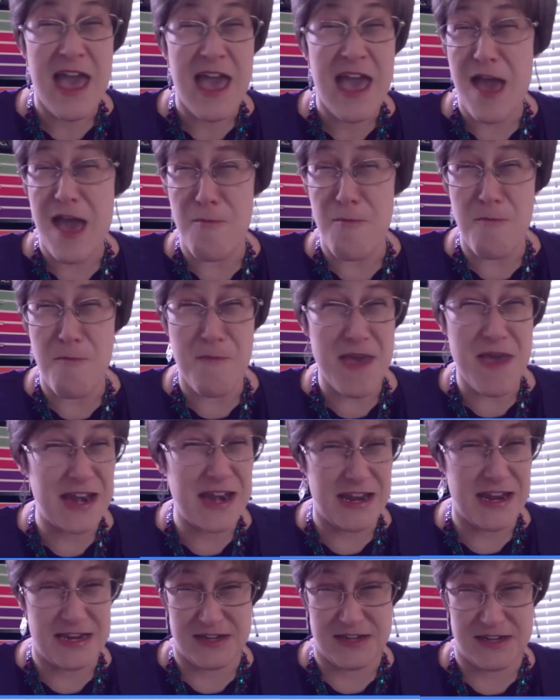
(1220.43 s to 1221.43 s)
And
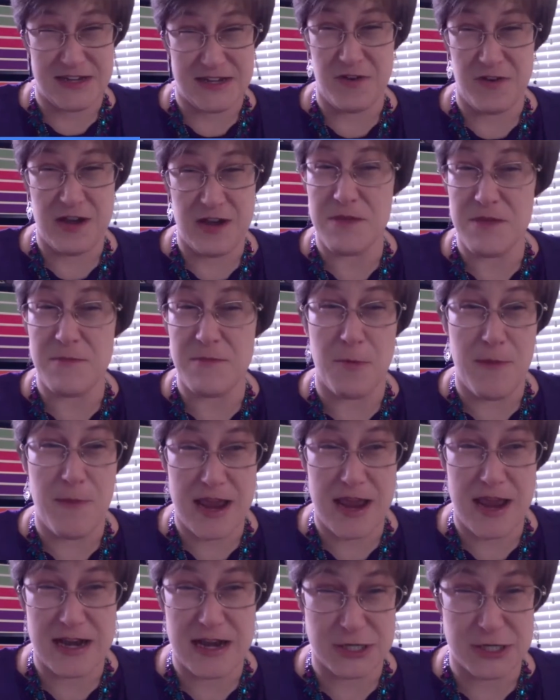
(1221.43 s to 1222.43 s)
many different email
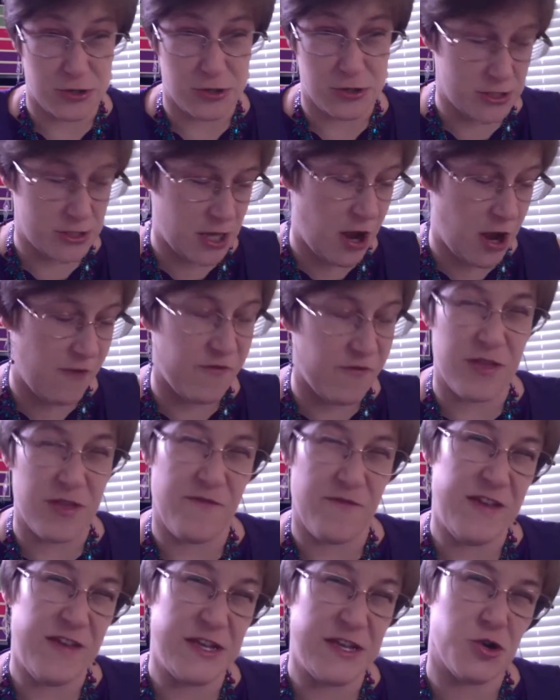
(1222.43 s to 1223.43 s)
managers offer the
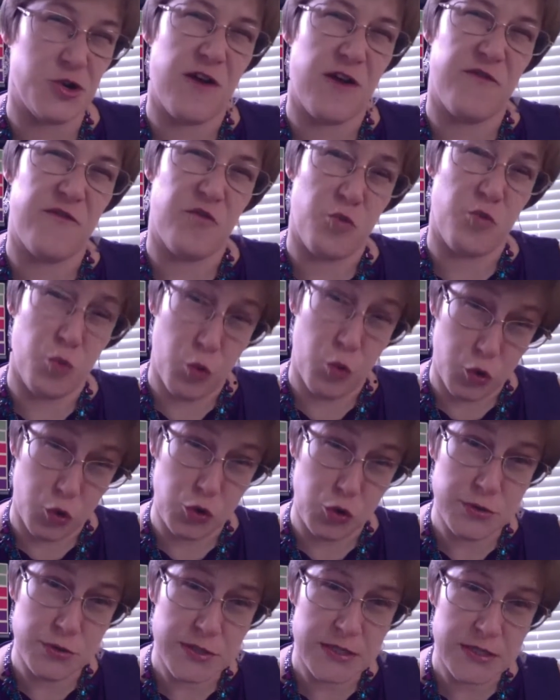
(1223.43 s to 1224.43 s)
feature of
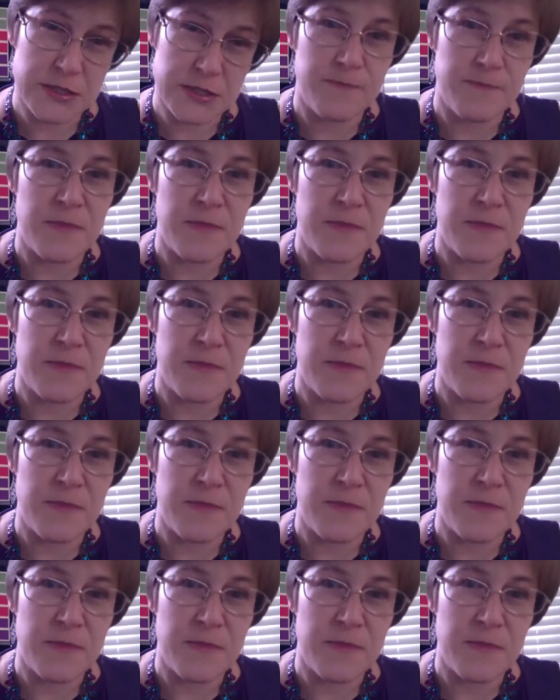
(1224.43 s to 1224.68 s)
rules,